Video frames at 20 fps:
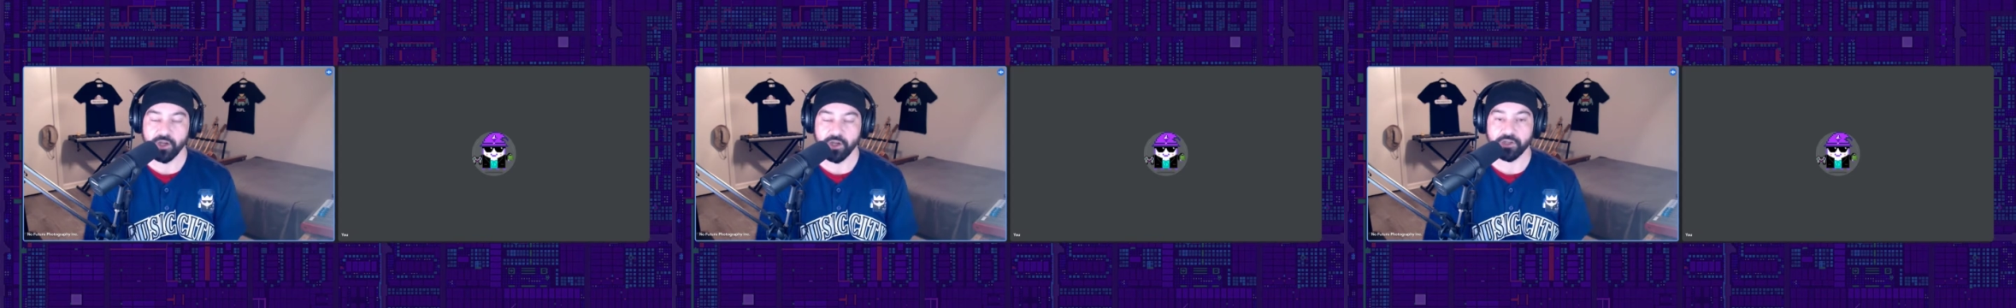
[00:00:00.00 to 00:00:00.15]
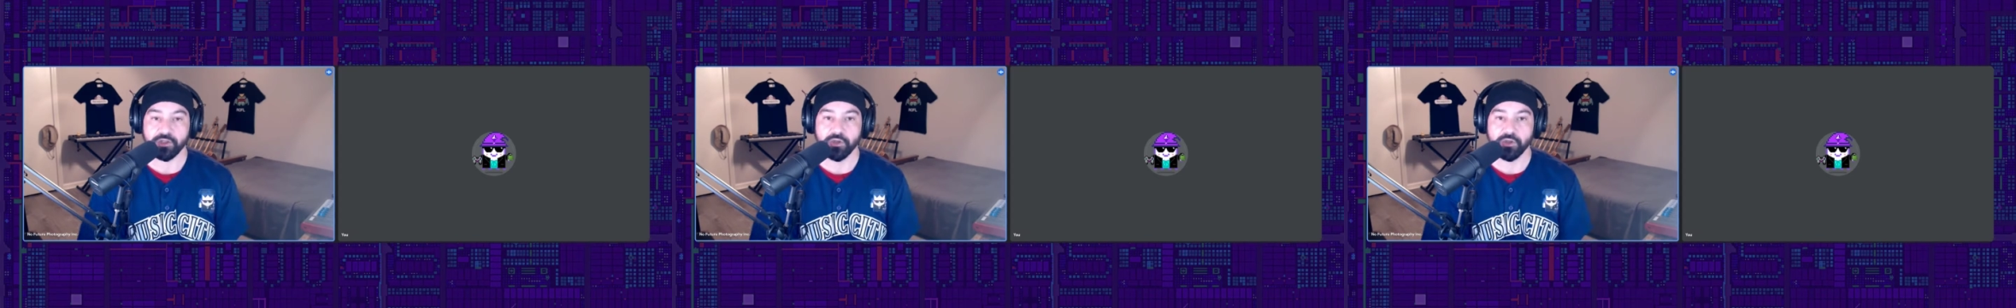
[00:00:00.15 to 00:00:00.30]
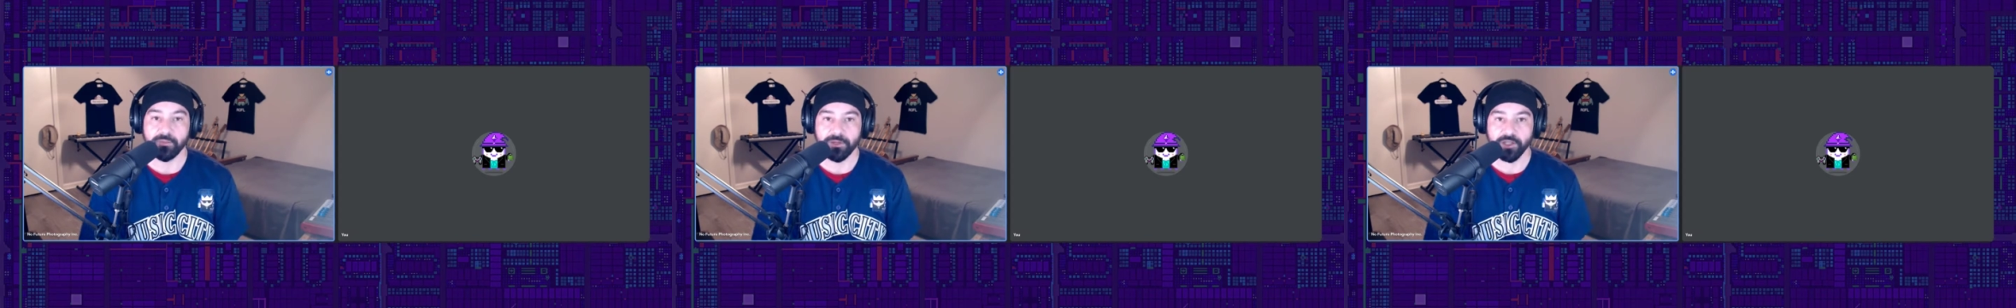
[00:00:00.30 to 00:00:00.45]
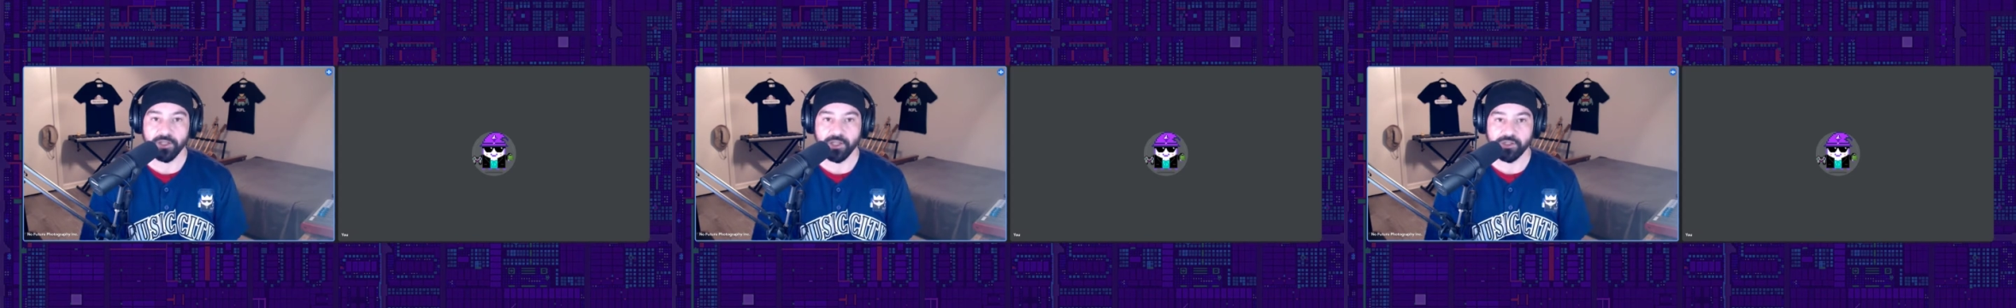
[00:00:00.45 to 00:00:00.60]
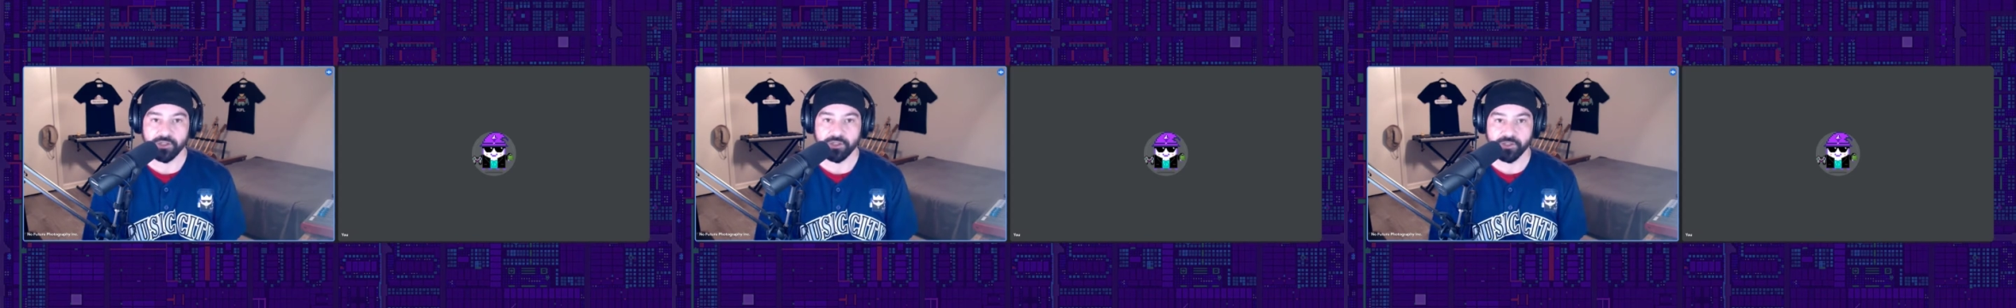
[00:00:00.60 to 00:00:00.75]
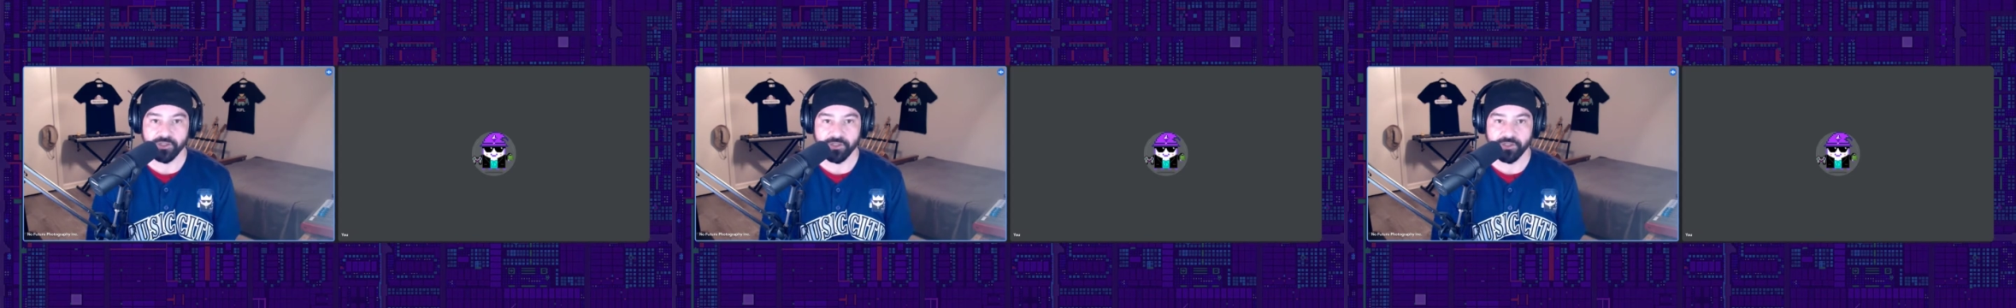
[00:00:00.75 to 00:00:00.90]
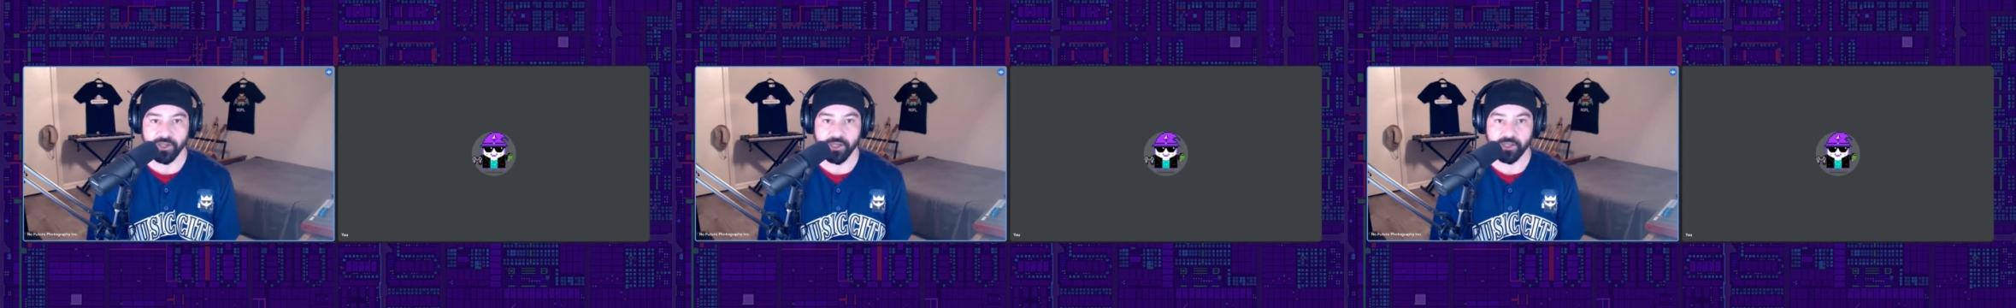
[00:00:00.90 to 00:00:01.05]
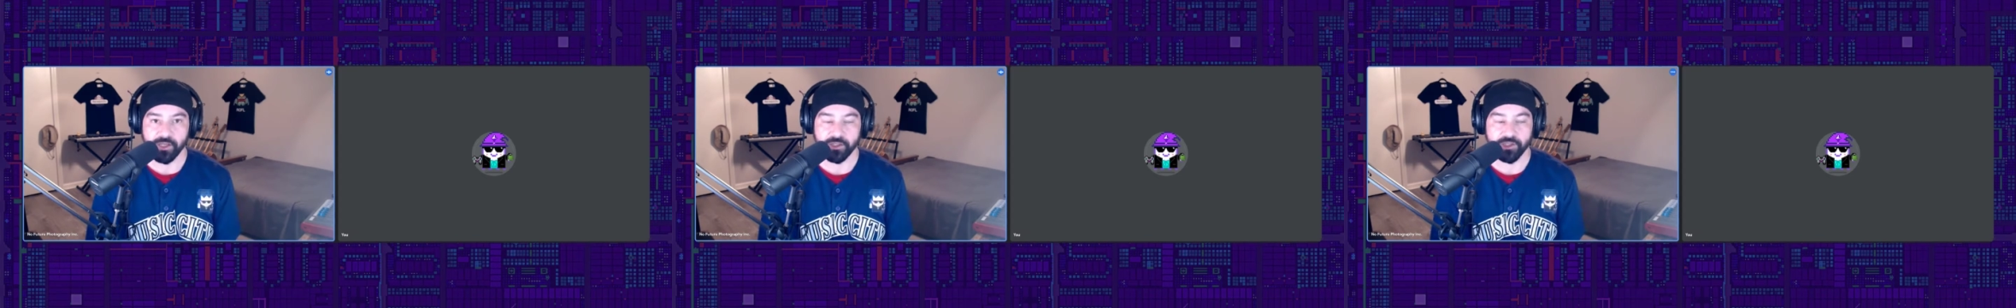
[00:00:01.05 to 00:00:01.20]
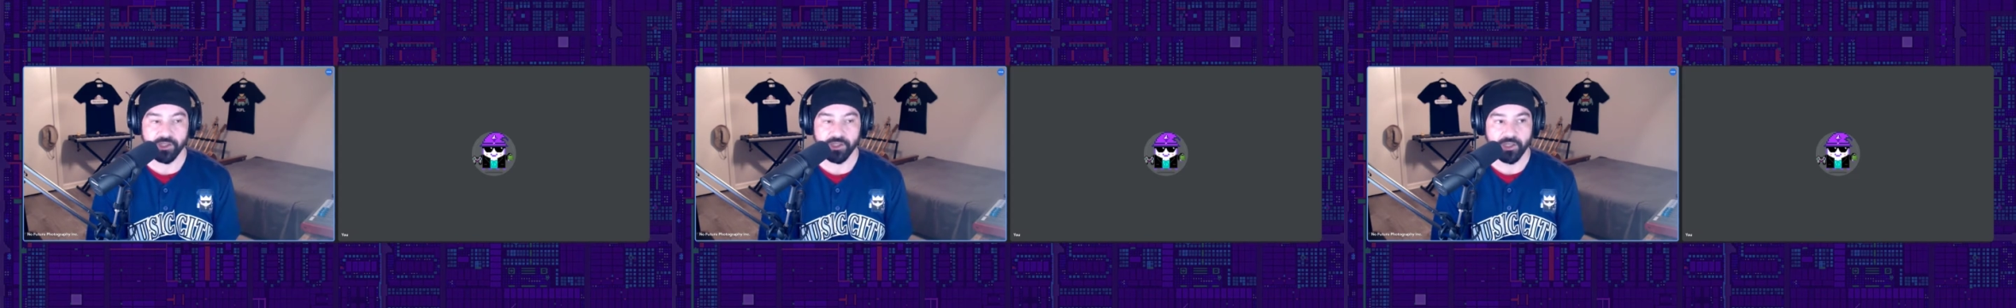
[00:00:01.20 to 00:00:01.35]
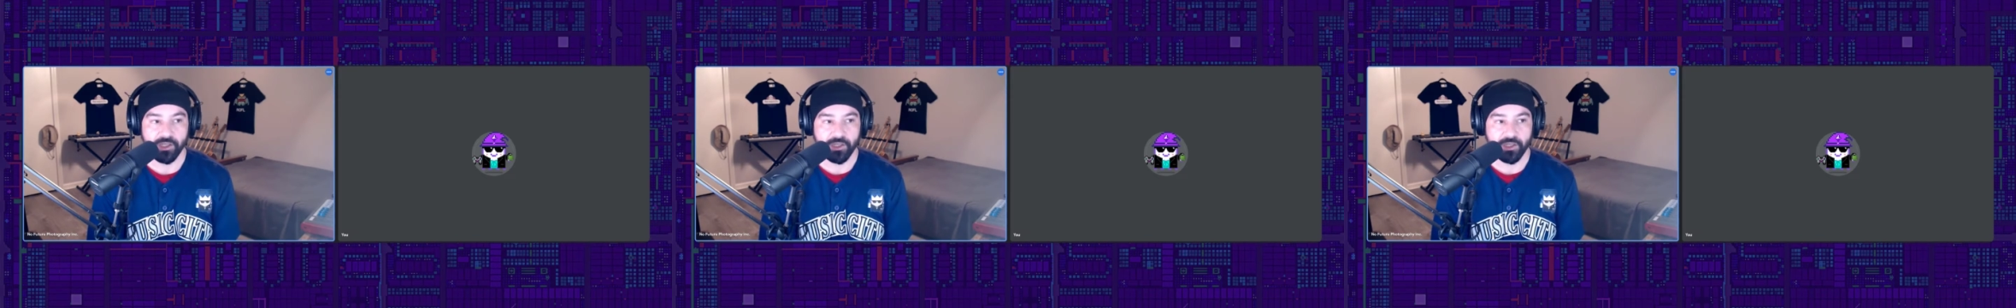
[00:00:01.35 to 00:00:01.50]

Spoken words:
accumulation stage